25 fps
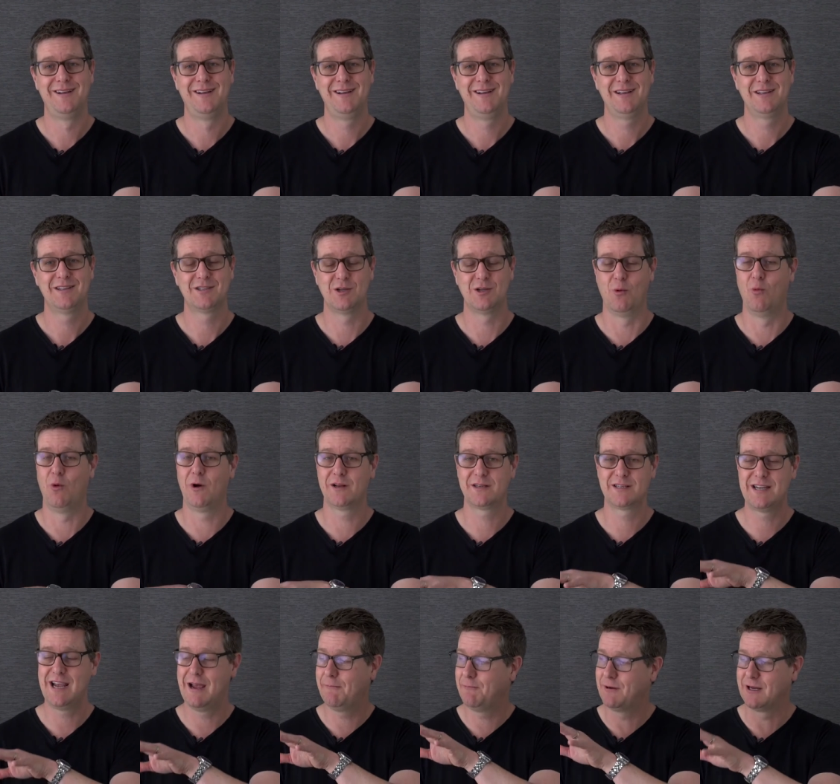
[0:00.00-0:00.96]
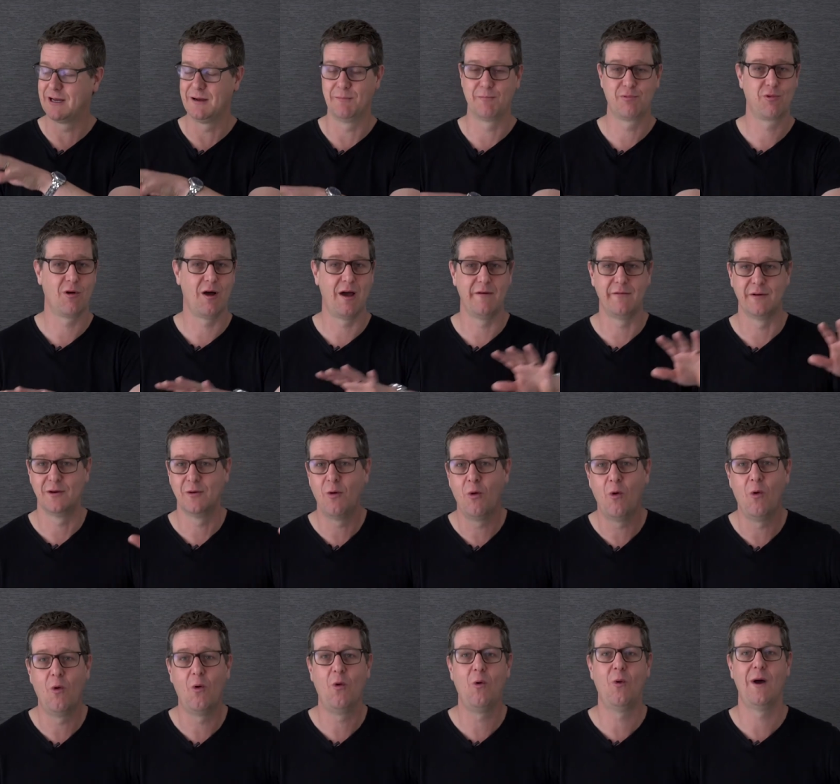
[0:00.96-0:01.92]
So what's happening in private
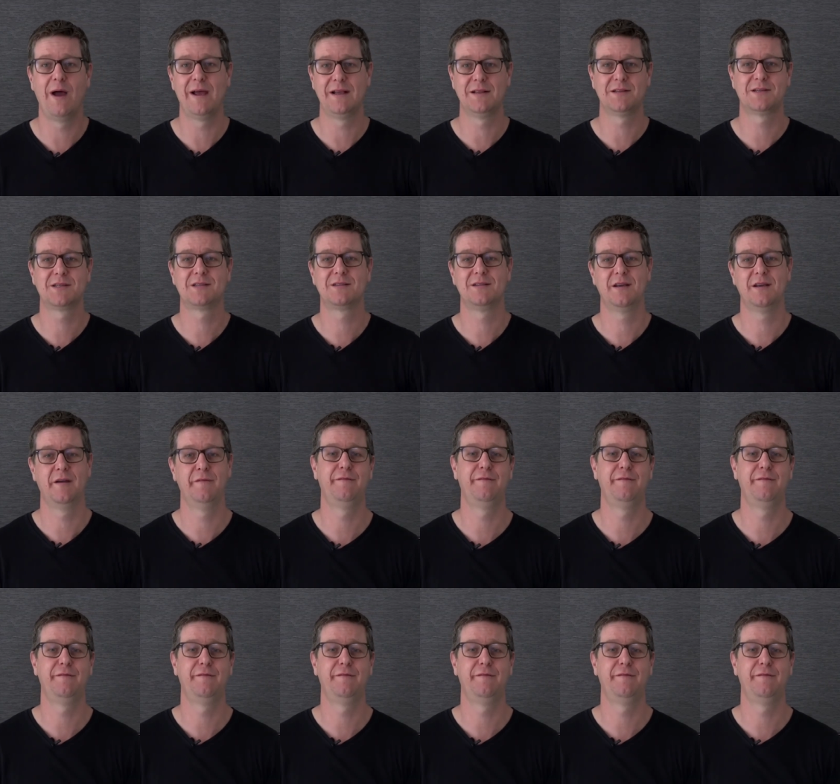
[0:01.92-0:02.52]
always